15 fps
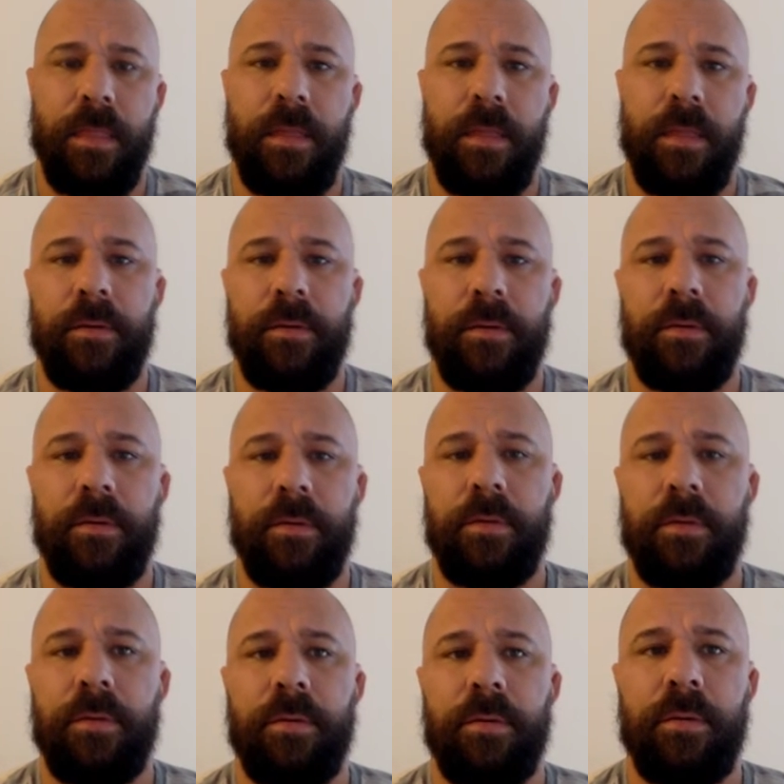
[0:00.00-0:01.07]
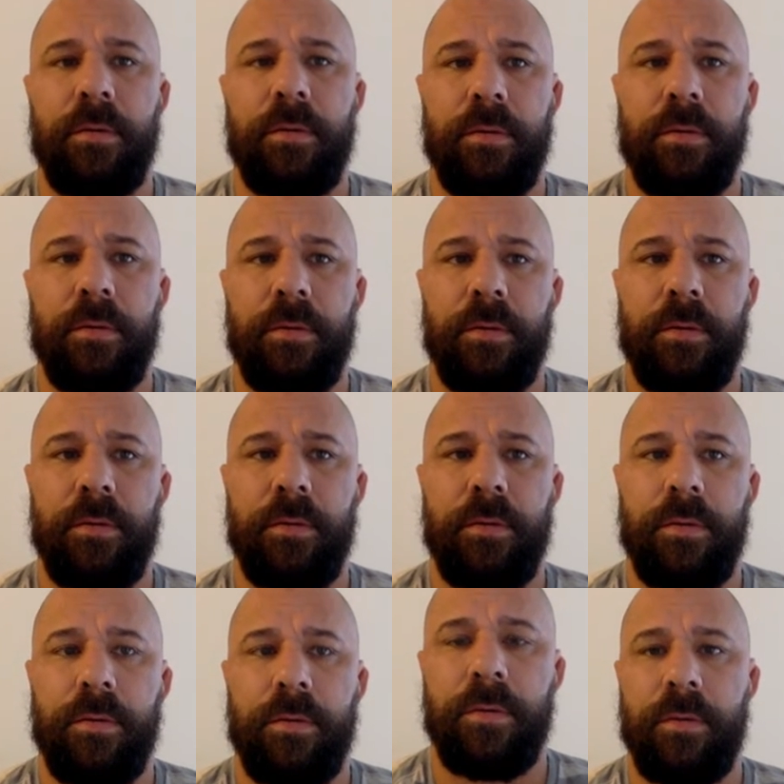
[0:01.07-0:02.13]

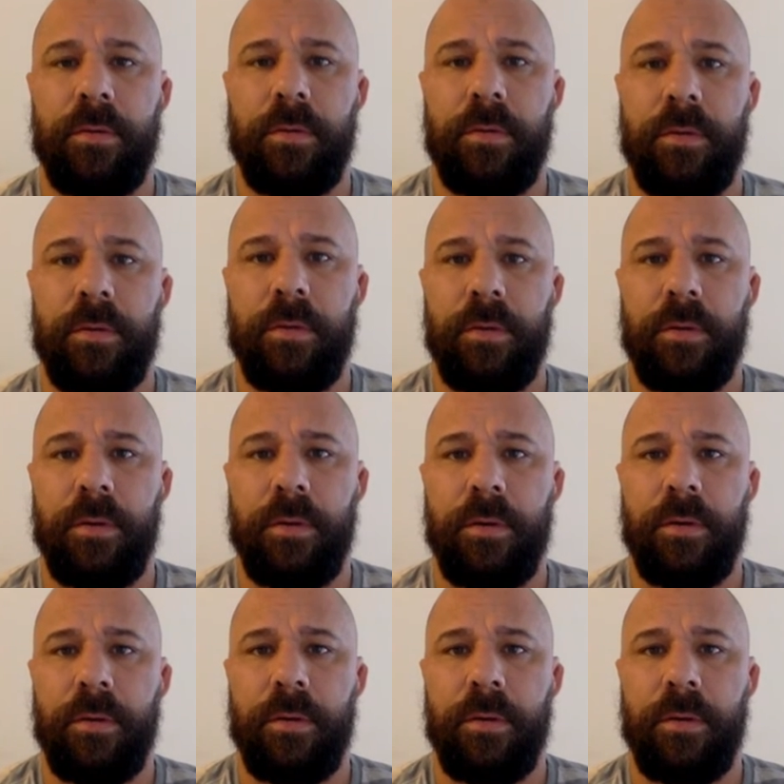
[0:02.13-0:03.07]
No words are spoken by the person on screen.